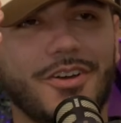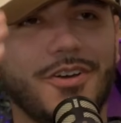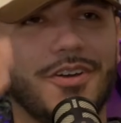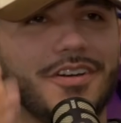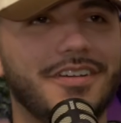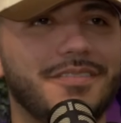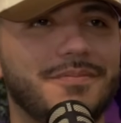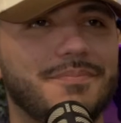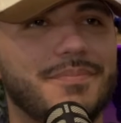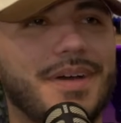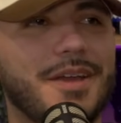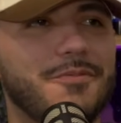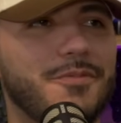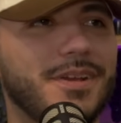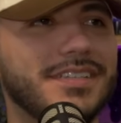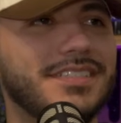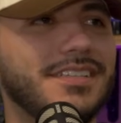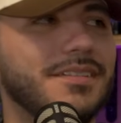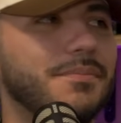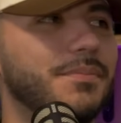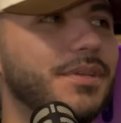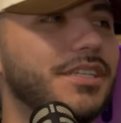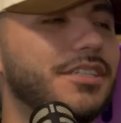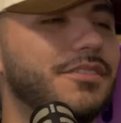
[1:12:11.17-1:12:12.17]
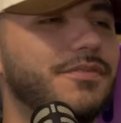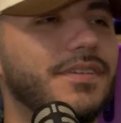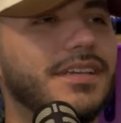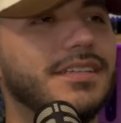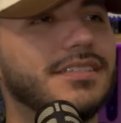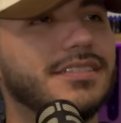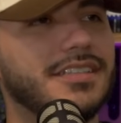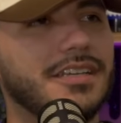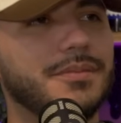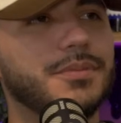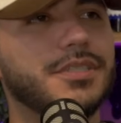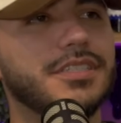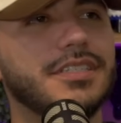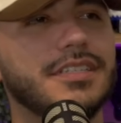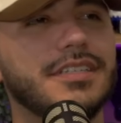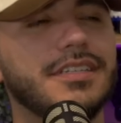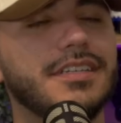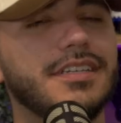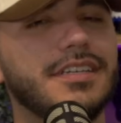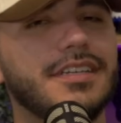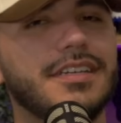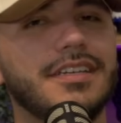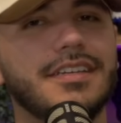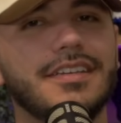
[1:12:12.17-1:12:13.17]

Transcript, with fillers: oh, my resting bitch face type shit.